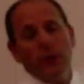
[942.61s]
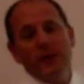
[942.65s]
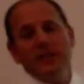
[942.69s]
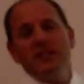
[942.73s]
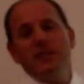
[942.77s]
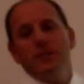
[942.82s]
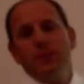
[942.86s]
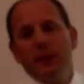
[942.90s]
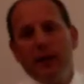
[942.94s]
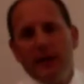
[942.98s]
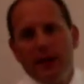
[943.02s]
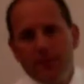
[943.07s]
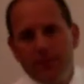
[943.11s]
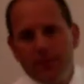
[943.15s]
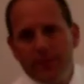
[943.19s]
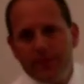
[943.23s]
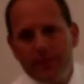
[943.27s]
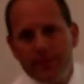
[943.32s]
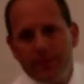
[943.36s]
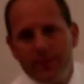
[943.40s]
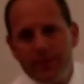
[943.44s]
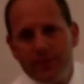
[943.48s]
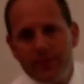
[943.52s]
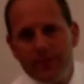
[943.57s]
wind speed.
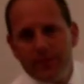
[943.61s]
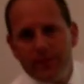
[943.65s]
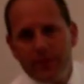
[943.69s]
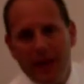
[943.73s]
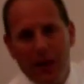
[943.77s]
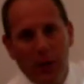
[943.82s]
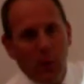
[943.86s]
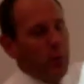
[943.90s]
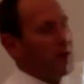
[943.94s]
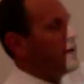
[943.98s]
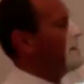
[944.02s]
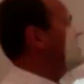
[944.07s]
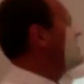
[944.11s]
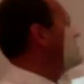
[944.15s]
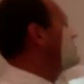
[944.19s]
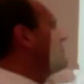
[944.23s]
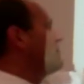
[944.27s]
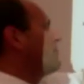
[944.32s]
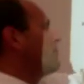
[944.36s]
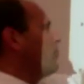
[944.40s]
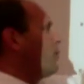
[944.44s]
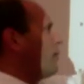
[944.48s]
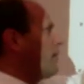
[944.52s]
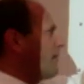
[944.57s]
That wind needs to
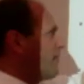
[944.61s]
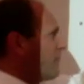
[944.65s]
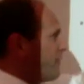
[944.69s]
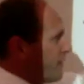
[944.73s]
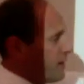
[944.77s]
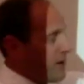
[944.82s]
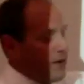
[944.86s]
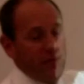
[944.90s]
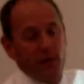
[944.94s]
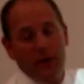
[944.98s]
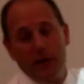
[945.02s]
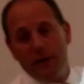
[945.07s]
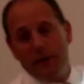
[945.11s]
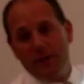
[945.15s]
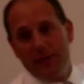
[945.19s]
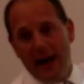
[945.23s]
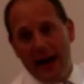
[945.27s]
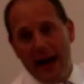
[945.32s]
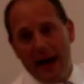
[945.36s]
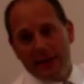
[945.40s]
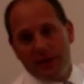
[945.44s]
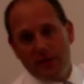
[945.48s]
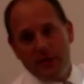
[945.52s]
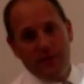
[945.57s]
be blowing very, very
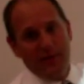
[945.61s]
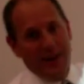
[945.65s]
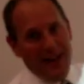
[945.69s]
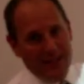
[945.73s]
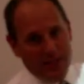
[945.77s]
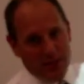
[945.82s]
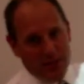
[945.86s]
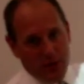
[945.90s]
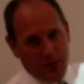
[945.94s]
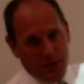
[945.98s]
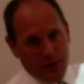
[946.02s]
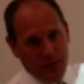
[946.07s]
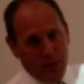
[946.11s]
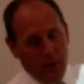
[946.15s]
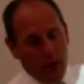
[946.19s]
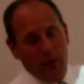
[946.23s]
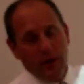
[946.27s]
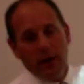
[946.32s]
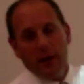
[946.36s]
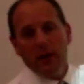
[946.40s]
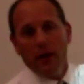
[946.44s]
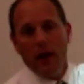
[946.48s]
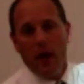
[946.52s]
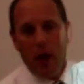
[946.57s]
fast. The faster it's
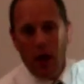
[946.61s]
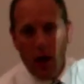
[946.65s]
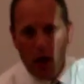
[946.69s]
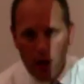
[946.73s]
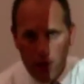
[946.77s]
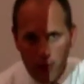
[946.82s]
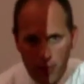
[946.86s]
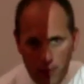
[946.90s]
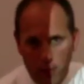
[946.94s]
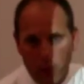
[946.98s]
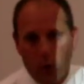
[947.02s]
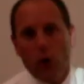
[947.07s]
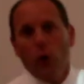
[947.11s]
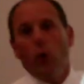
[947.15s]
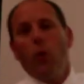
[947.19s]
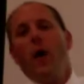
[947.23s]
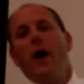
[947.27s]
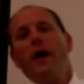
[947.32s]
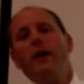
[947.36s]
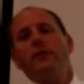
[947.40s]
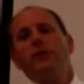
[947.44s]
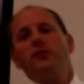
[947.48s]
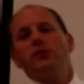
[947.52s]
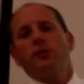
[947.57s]
blowing, the more
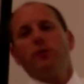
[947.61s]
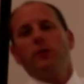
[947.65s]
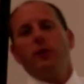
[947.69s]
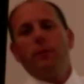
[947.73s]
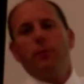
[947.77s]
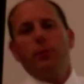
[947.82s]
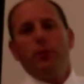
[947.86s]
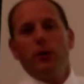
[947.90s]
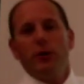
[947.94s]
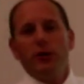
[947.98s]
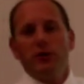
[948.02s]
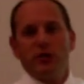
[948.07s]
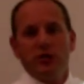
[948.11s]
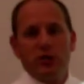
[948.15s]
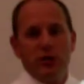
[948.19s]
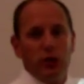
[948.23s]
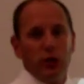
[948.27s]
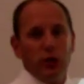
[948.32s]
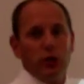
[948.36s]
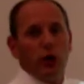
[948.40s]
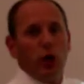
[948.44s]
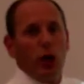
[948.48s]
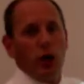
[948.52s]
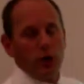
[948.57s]
water it's going to push, the
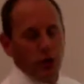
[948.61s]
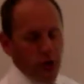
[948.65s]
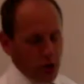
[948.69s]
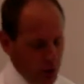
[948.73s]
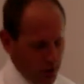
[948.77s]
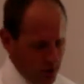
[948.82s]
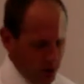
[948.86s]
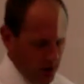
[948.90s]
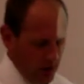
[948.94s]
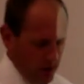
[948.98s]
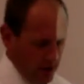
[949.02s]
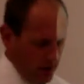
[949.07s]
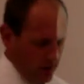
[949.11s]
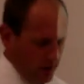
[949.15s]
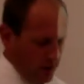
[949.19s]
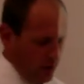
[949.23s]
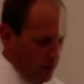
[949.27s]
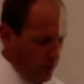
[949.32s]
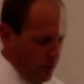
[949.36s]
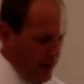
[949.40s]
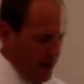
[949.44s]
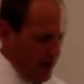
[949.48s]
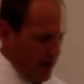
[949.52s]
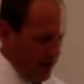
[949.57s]
larger the
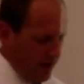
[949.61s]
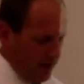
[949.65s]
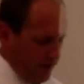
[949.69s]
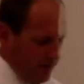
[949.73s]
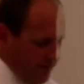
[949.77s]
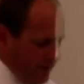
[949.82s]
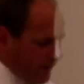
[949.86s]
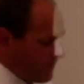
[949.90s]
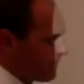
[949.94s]
wave.